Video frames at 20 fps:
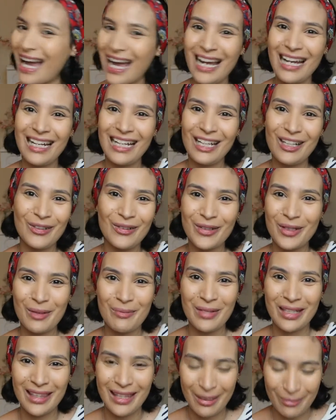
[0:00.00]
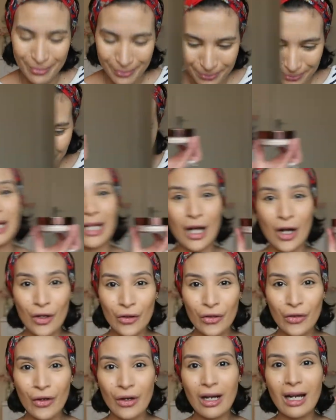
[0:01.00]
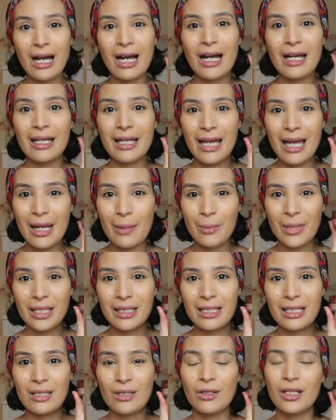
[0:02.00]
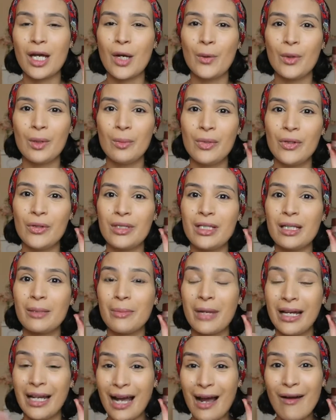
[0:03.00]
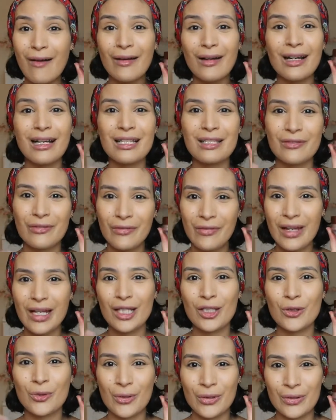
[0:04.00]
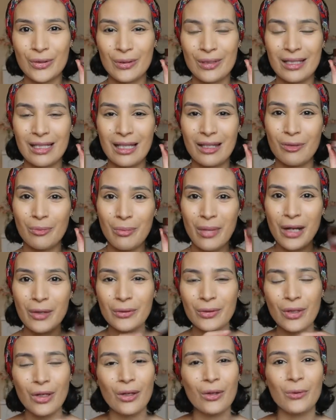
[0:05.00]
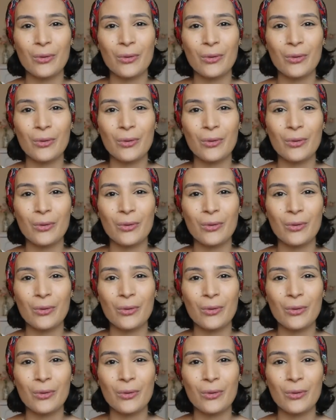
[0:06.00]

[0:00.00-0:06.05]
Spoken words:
Highly recommend them. It's like my under eye and my T-zone, I will be using my Hourglass Veil Translucent Powder,